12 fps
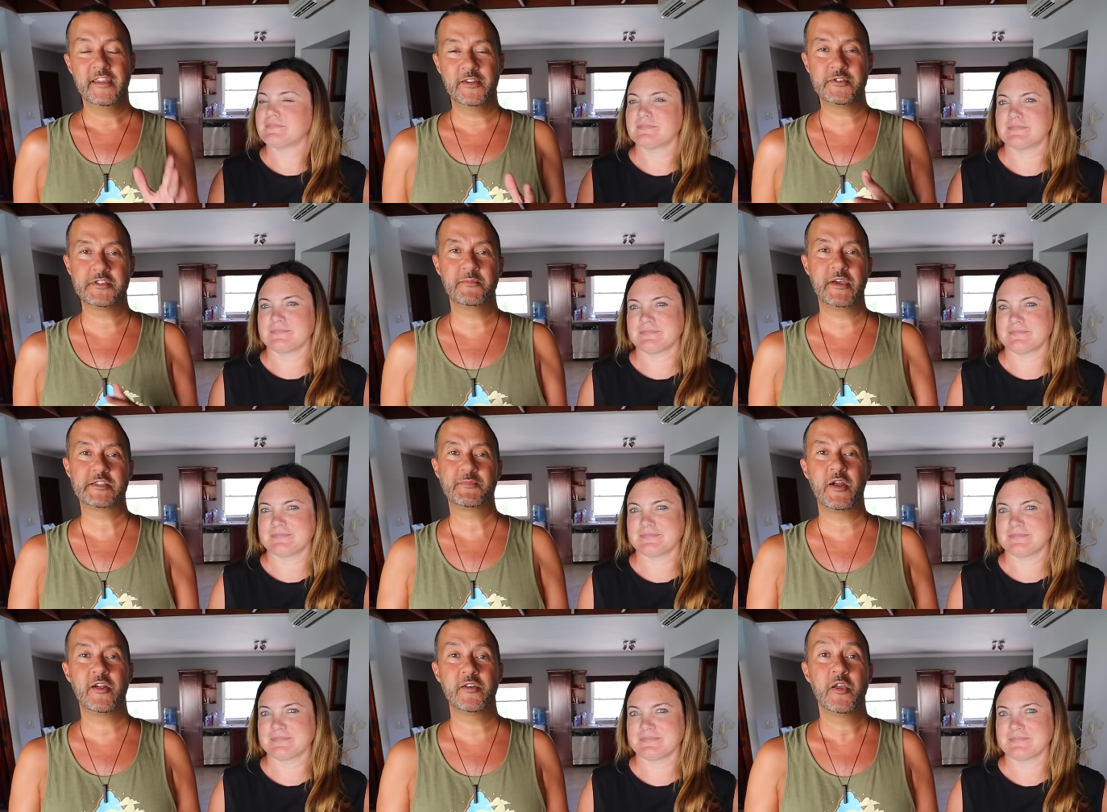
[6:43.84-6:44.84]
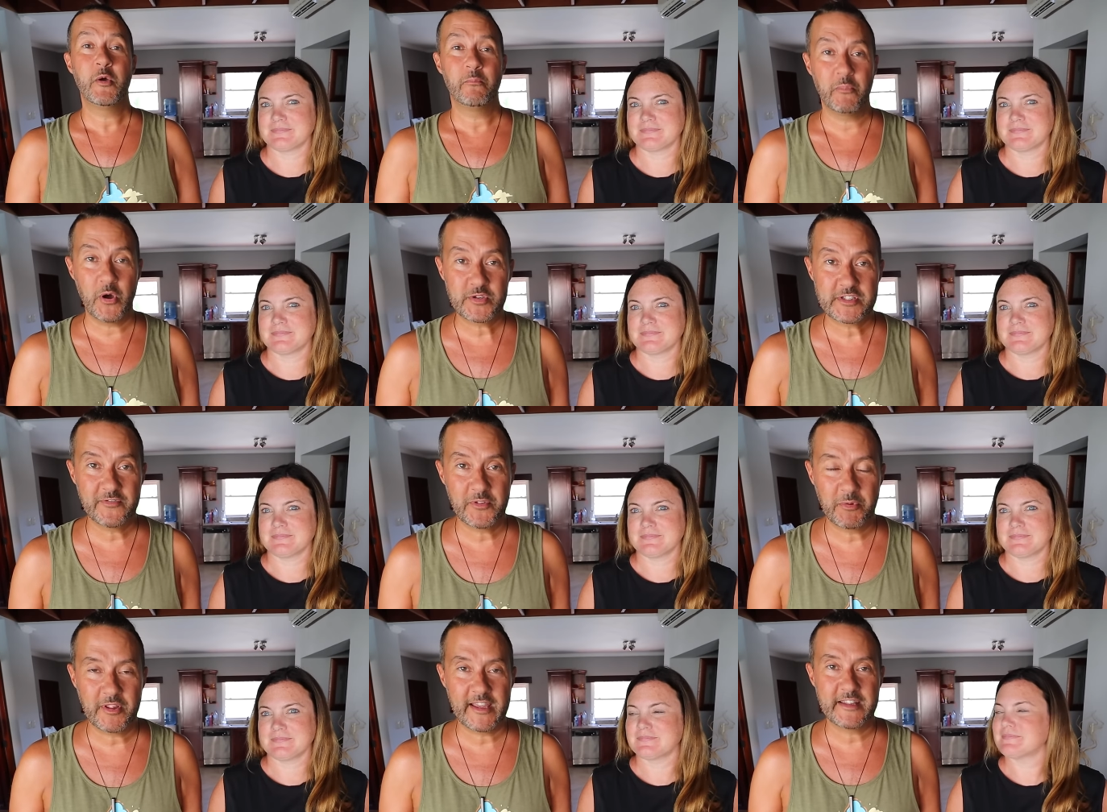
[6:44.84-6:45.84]
Speaker 1: Here's the best part. Most of the
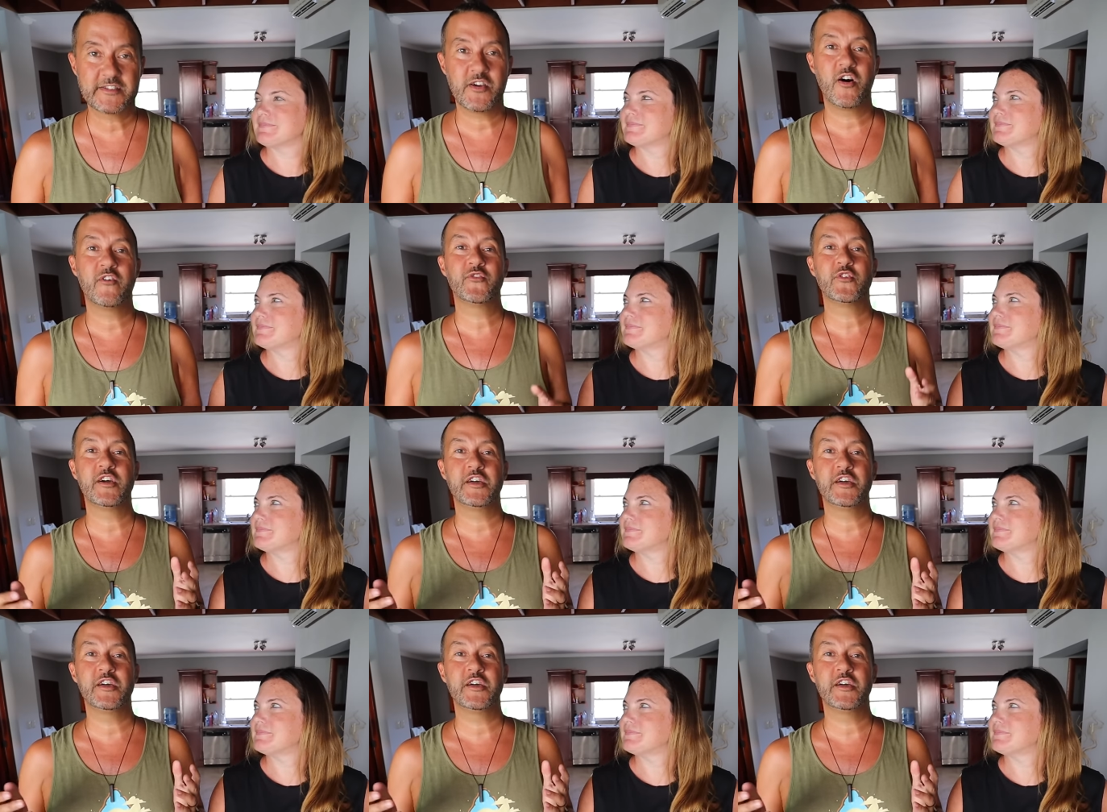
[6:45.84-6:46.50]
plans offer